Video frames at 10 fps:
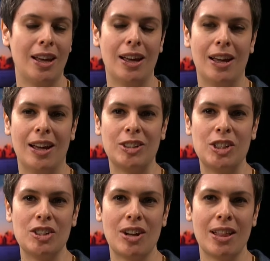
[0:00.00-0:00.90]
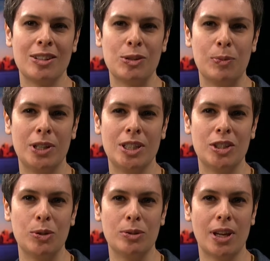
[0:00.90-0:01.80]
Uh, she challenged me
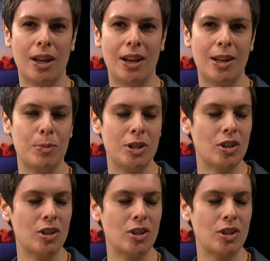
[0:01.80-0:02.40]
to take an image